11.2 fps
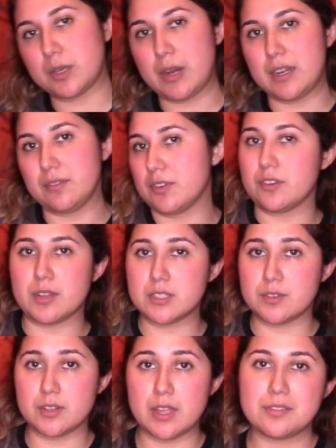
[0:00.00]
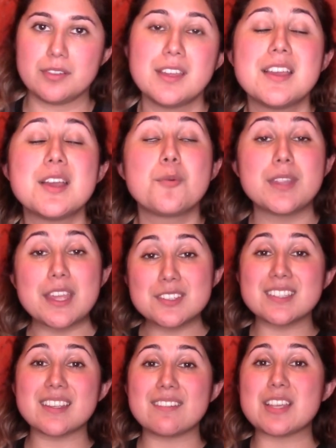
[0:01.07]
regret it for the rest of your life. Well, they
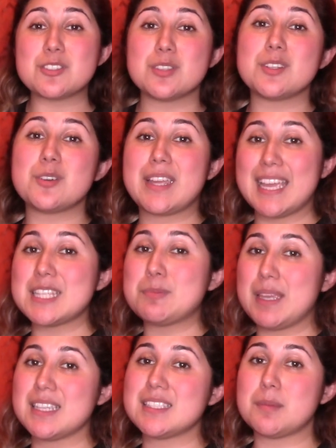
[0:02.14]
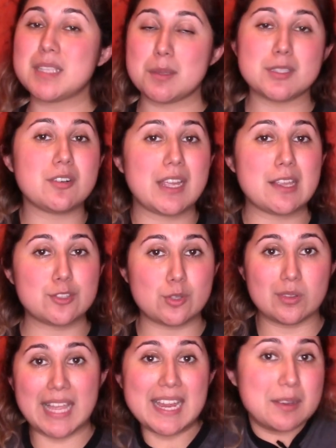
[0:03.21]
used to give that to little kids because sometimes little kids
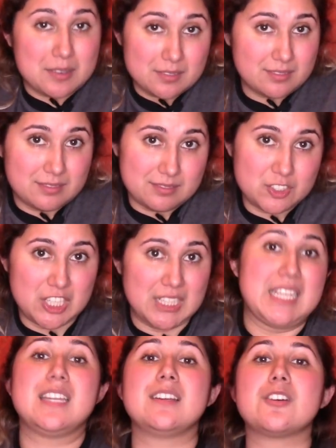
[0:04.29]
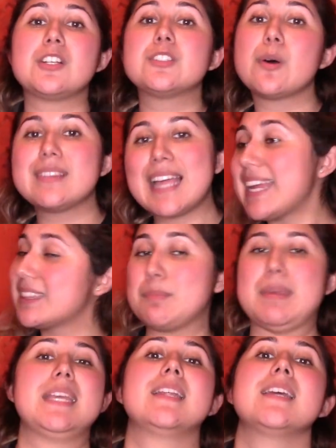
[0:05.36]
don't like chili or don't like the
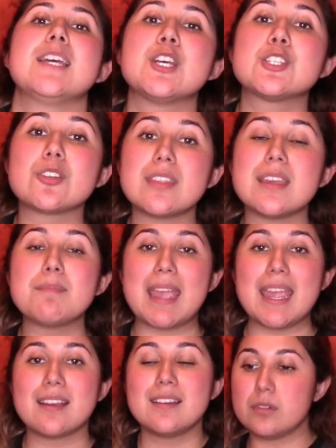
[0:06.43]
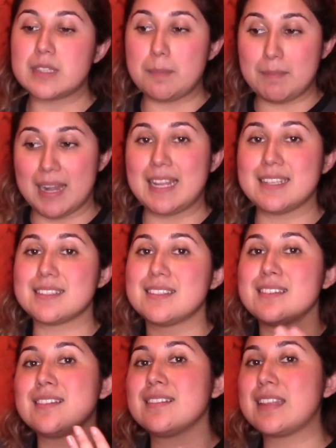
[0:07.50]
meat. So they make tamales
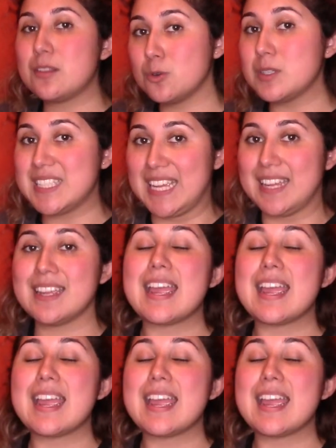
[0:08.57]
de dulce.